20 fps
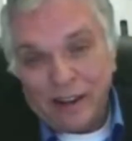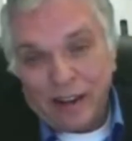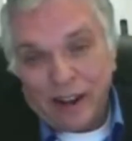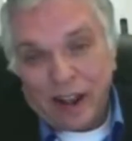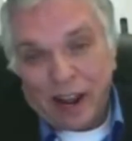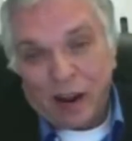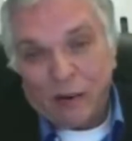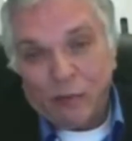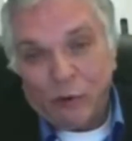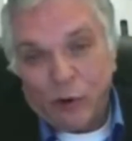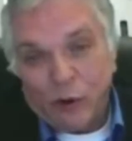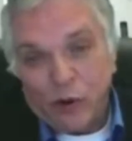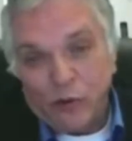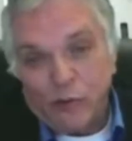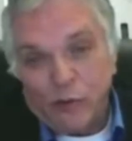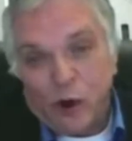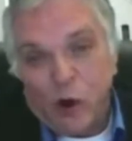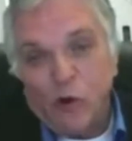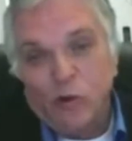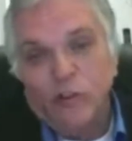And for you
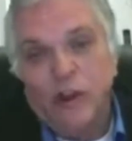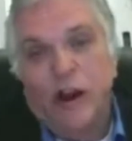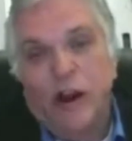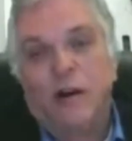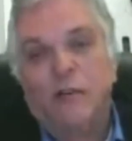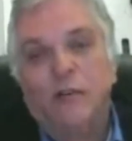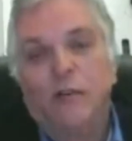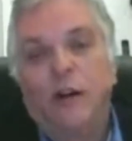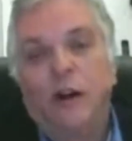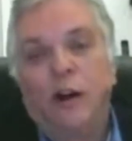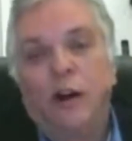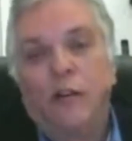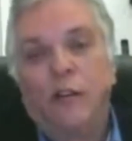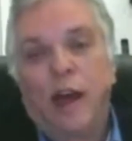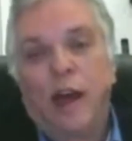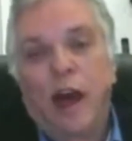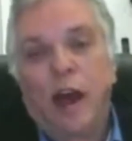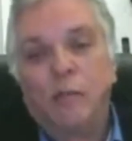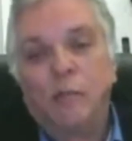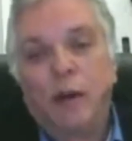folks out there,
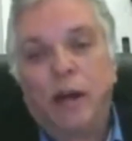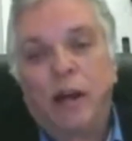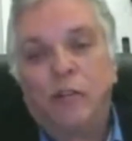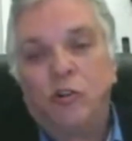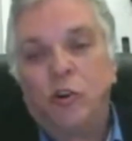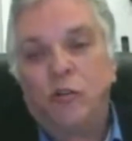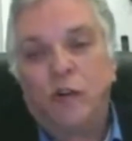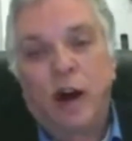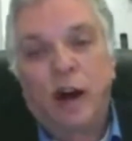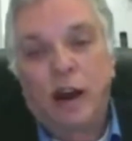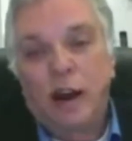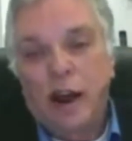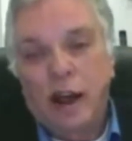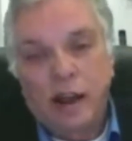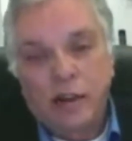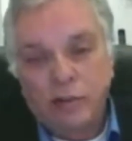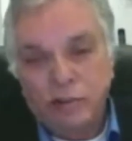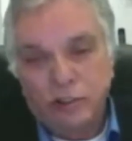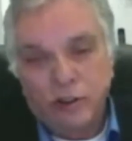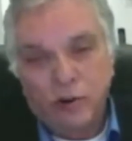that means you've got an
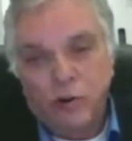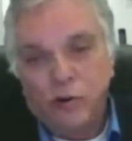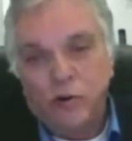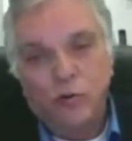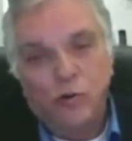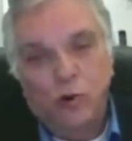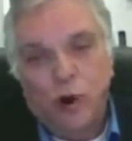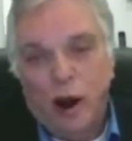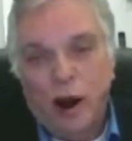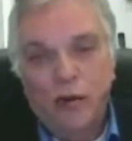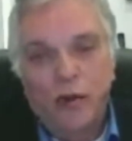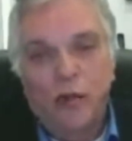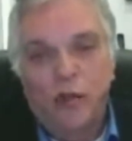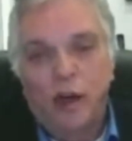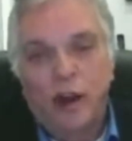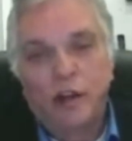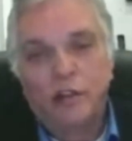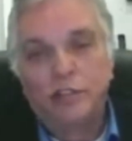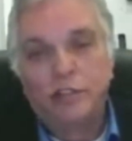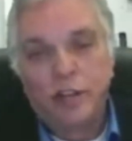A student rather
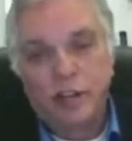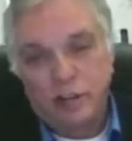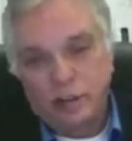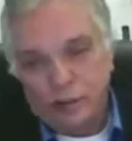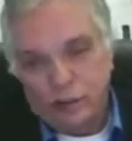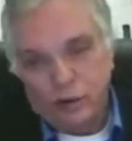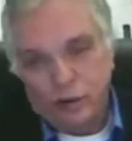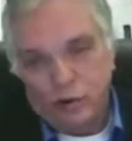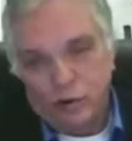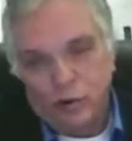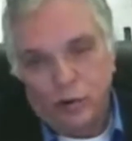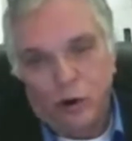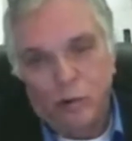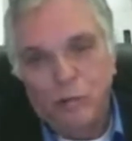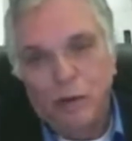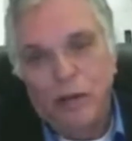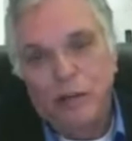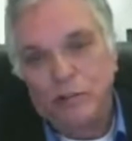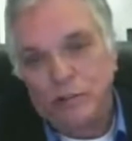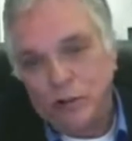than a C student or a
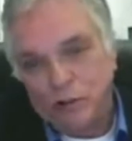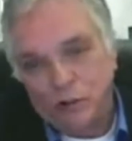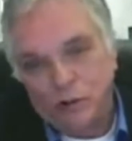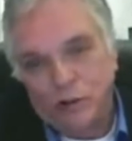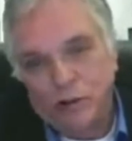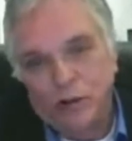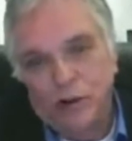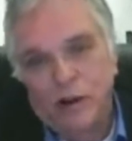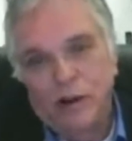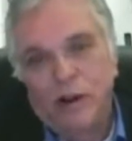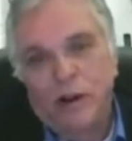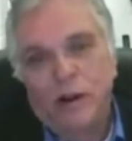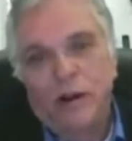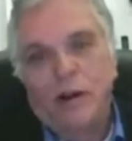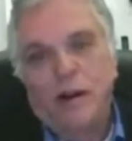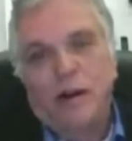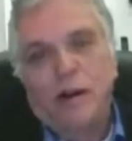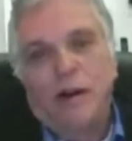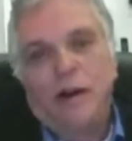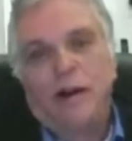yeah, B student. Yeah.
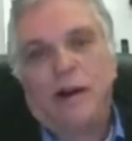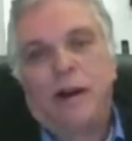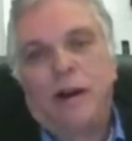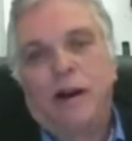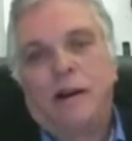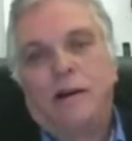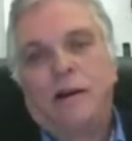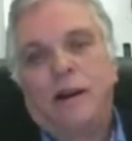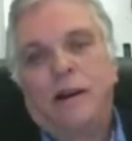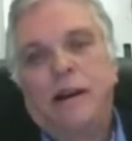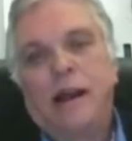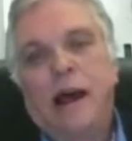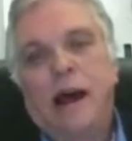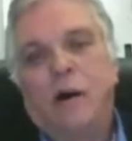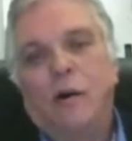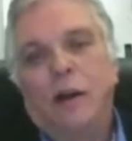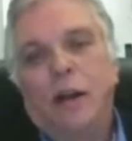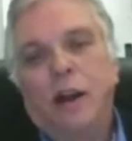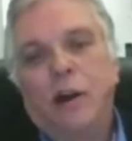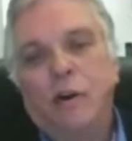And
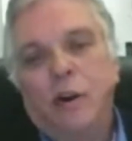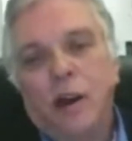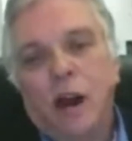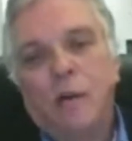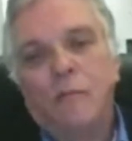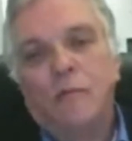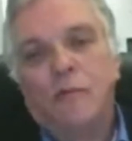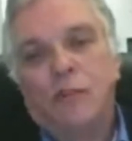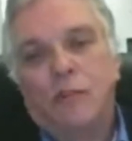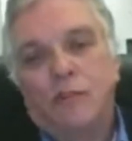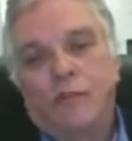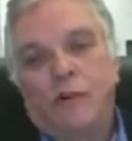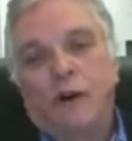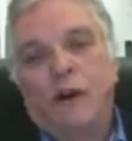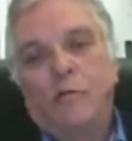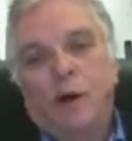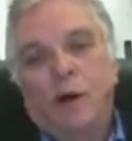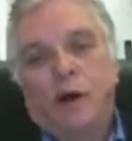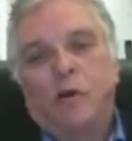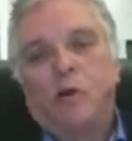now here comes this
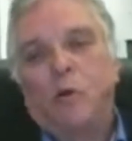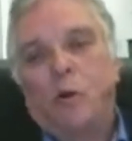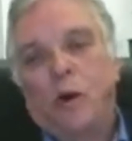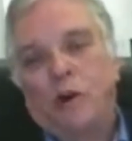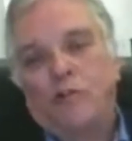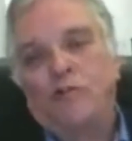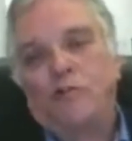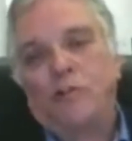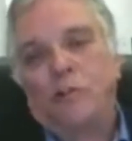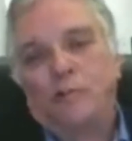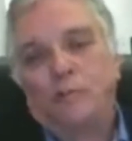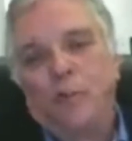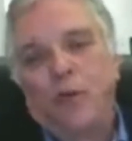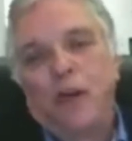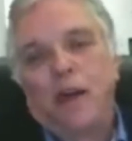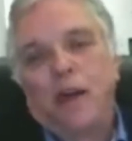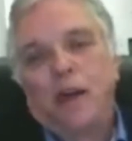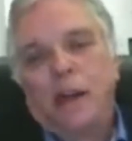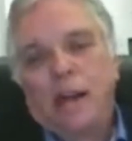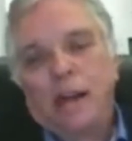fundamental question
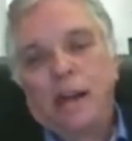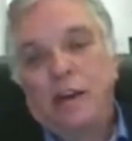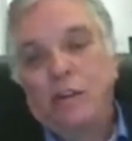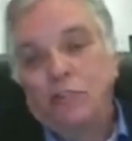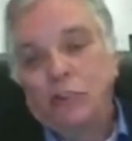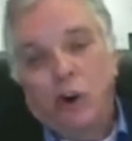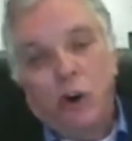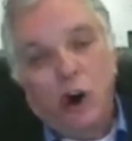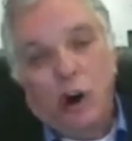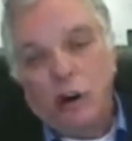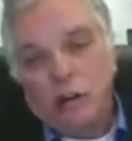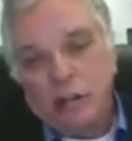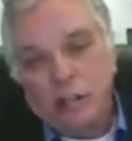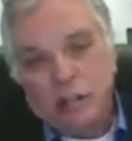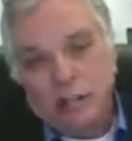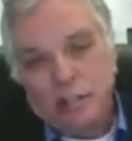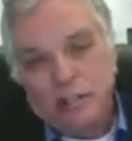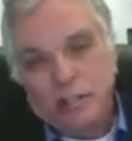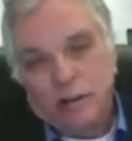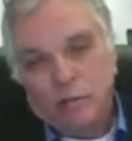Is
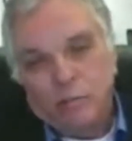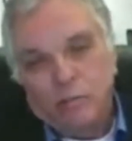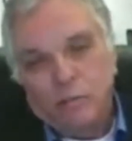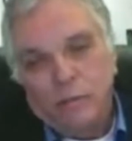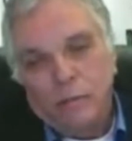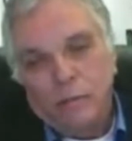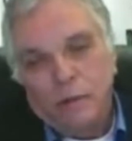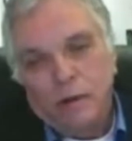autism,